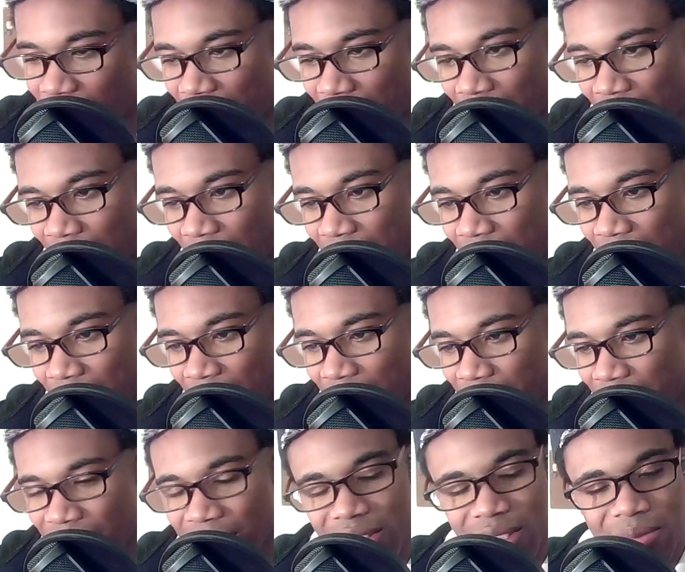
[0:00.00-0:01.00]
Like,
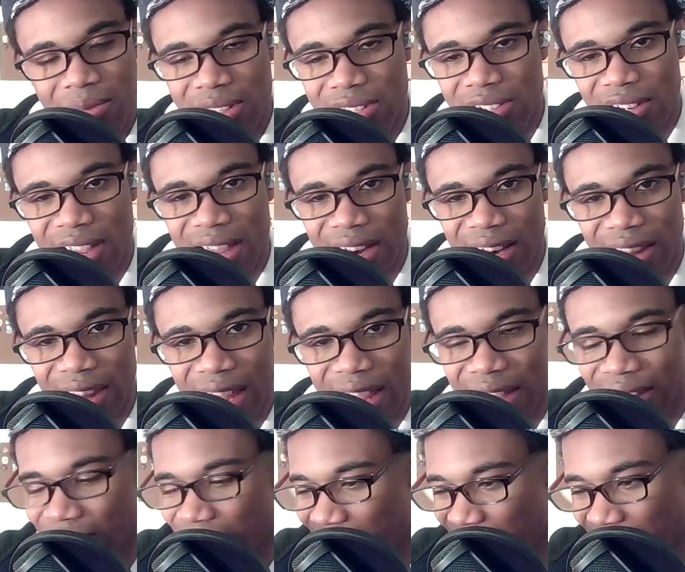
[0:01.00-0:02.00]
the humans are kind of
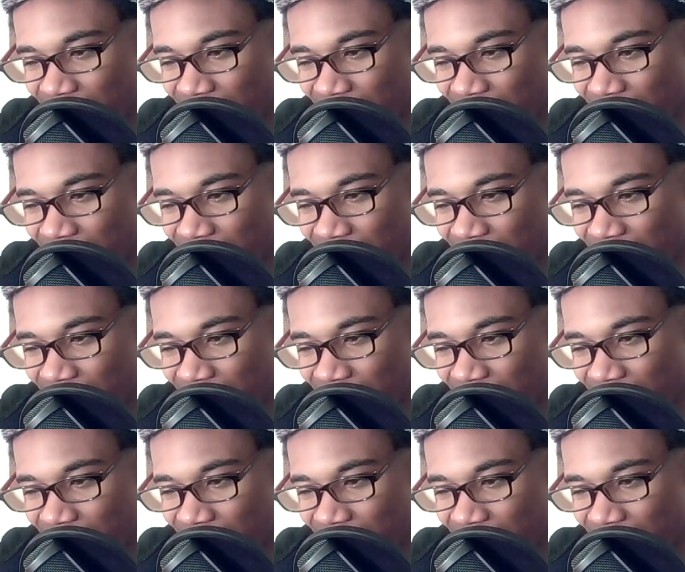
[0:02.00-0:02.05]
like